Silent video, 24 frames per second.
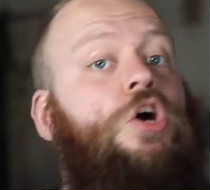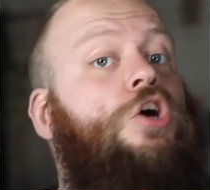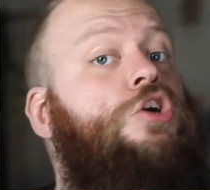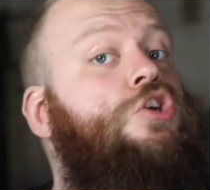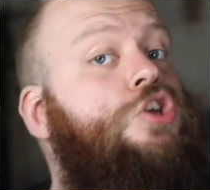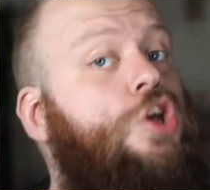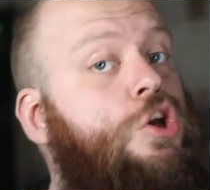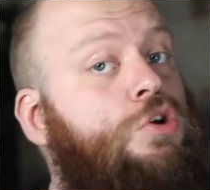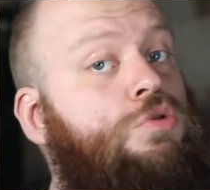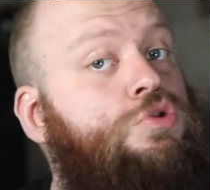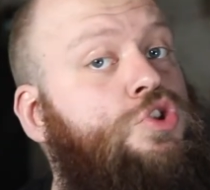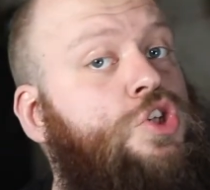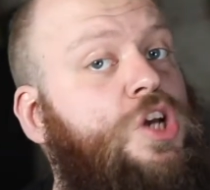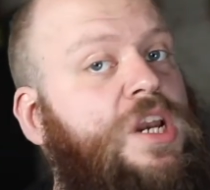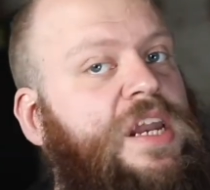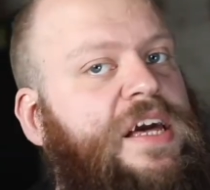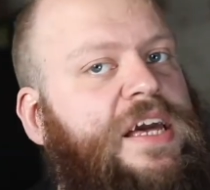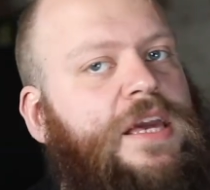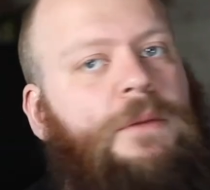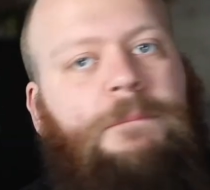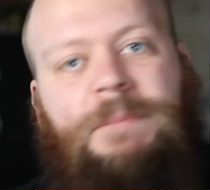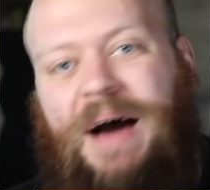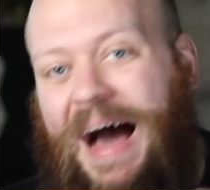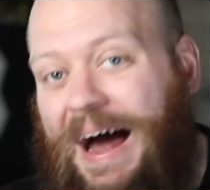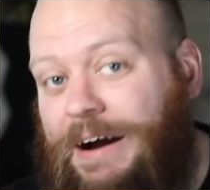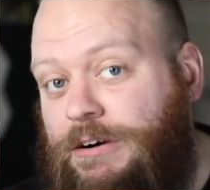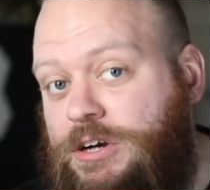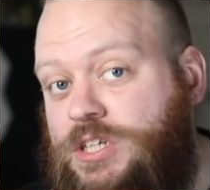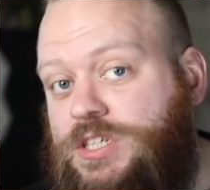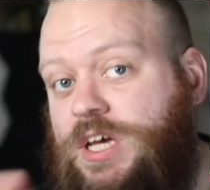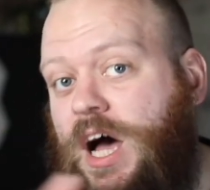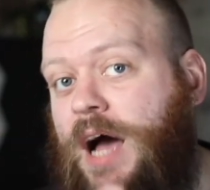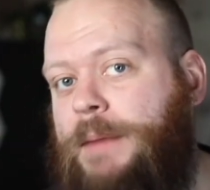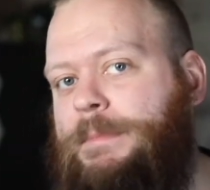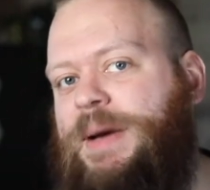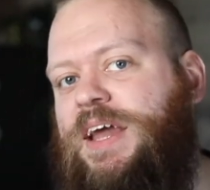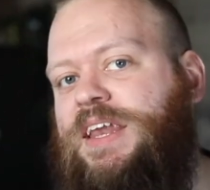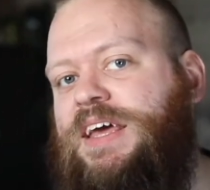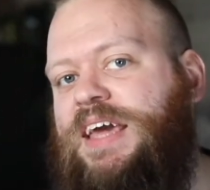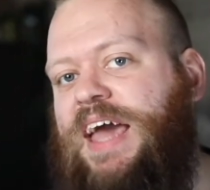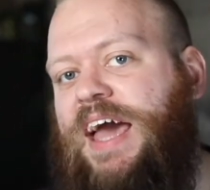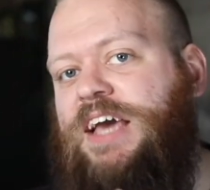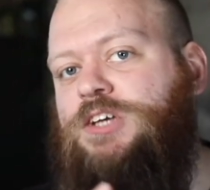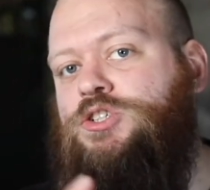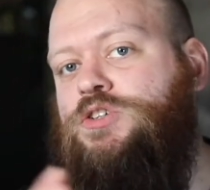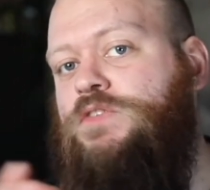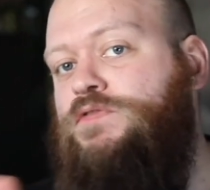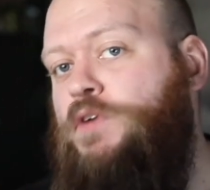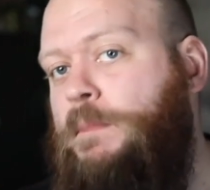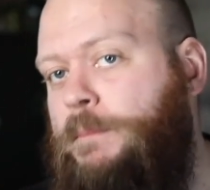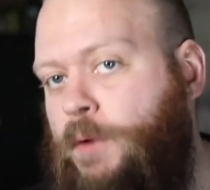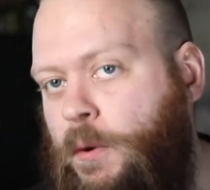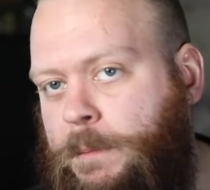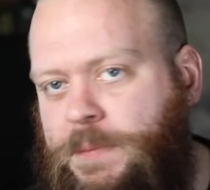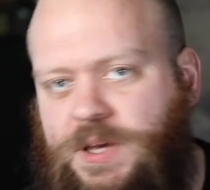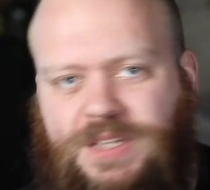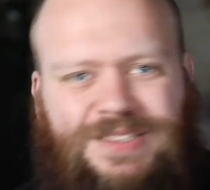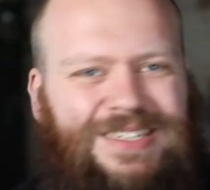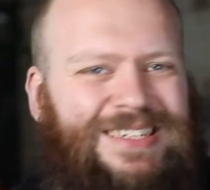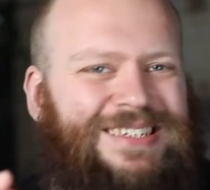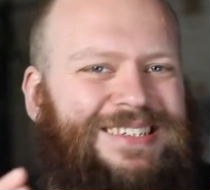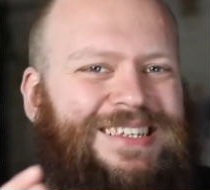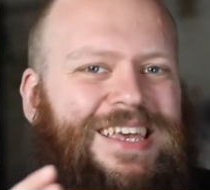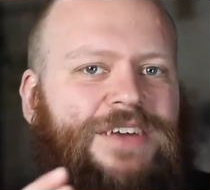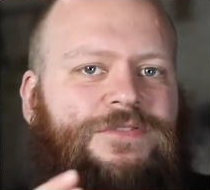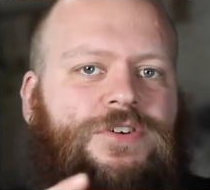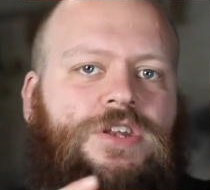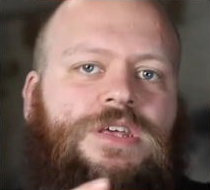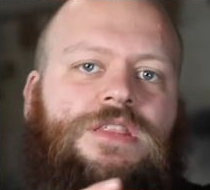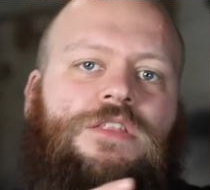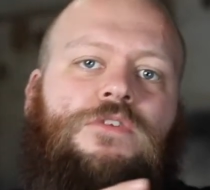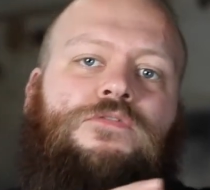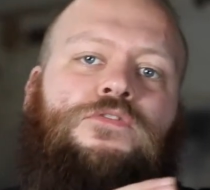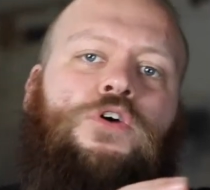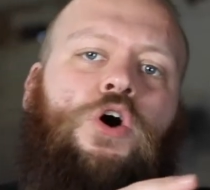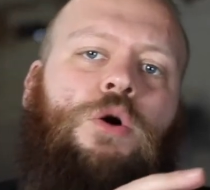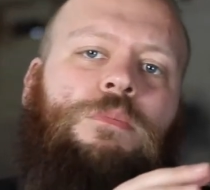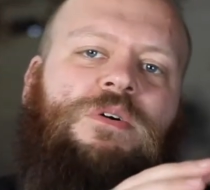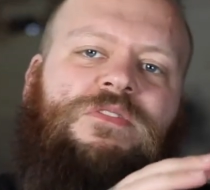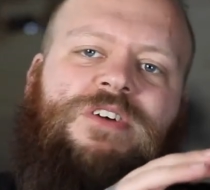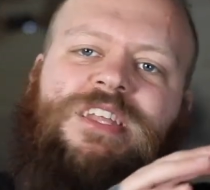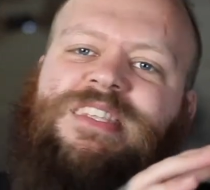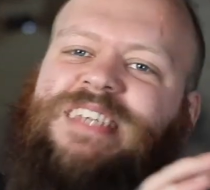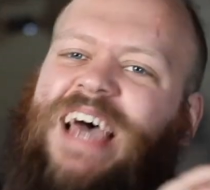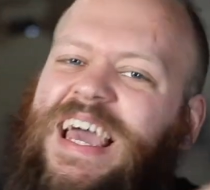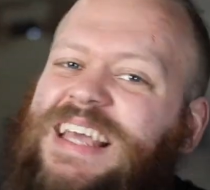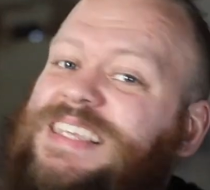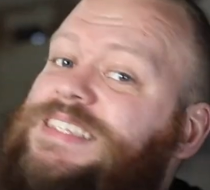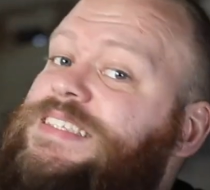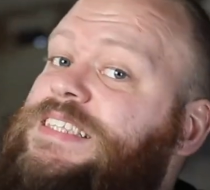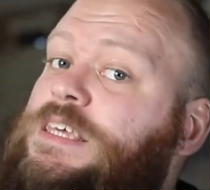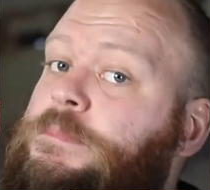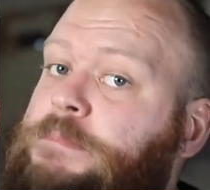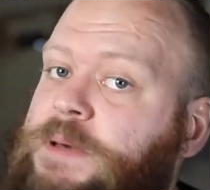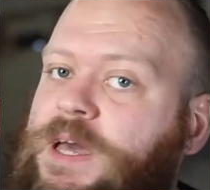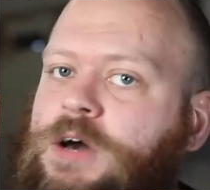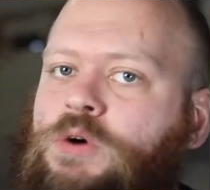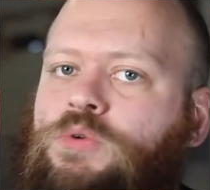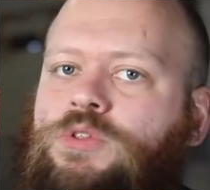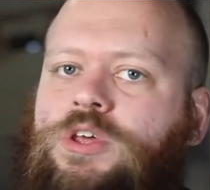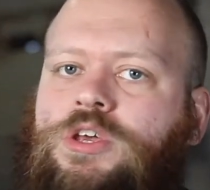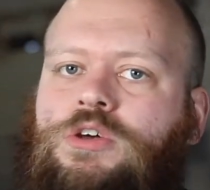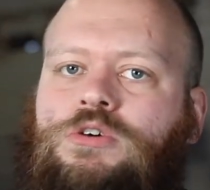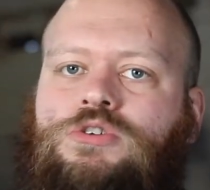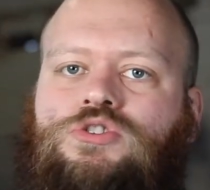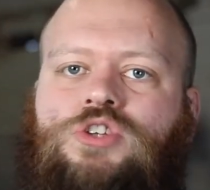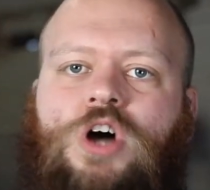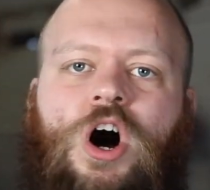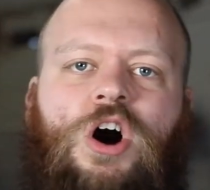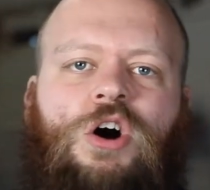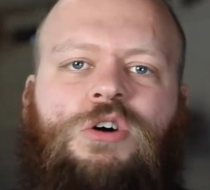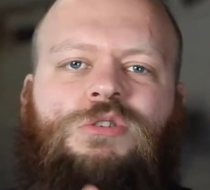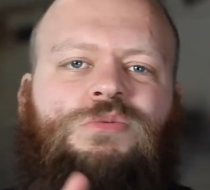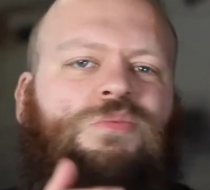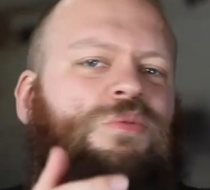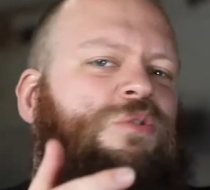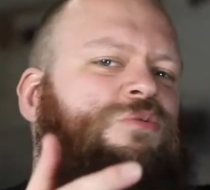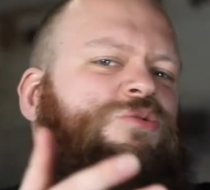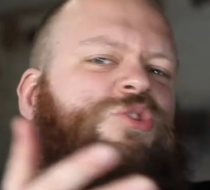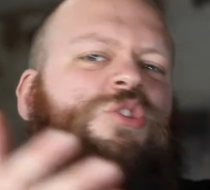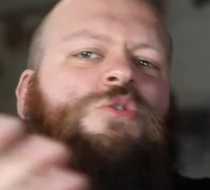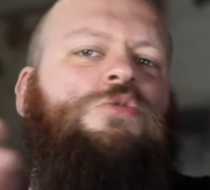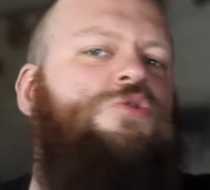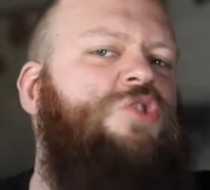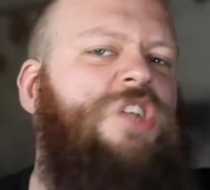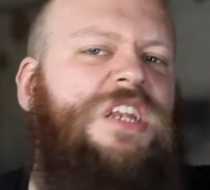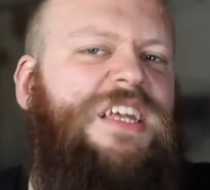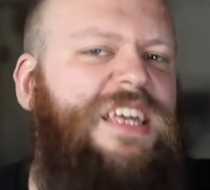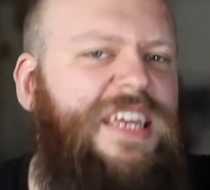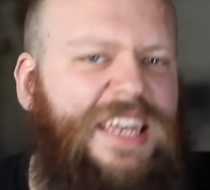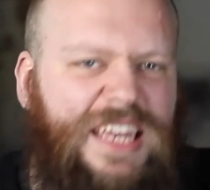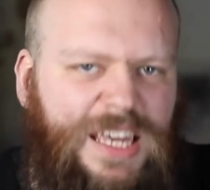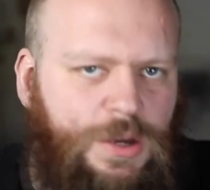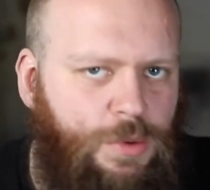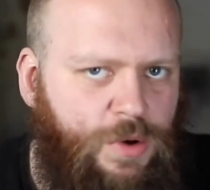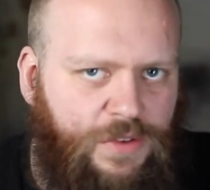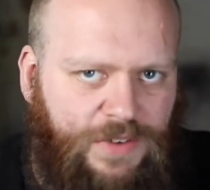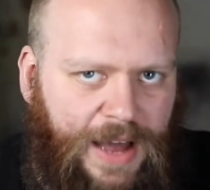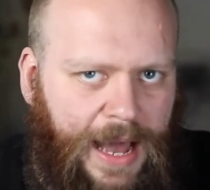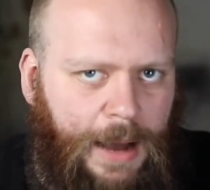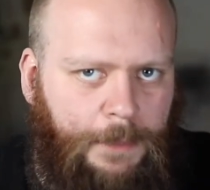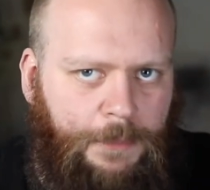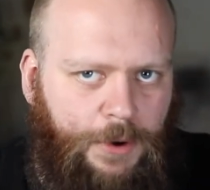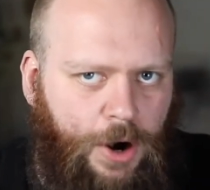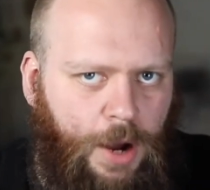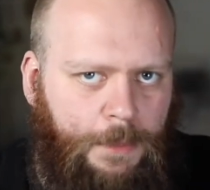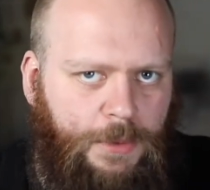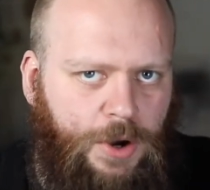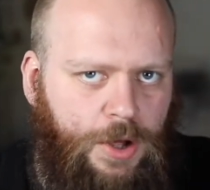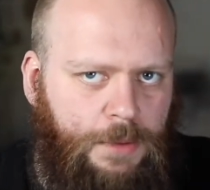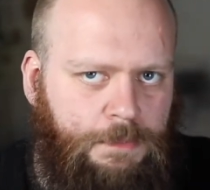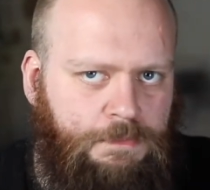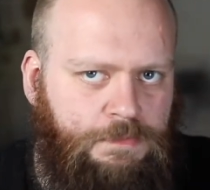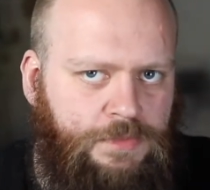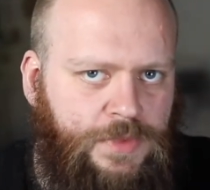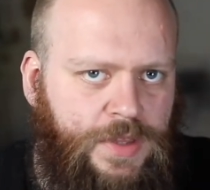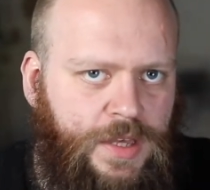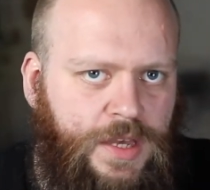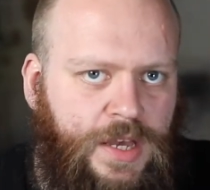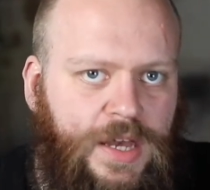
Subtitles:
Usually, parasite medication for puppies is given in the form of a tasty pill that your dog will usually eat without problem.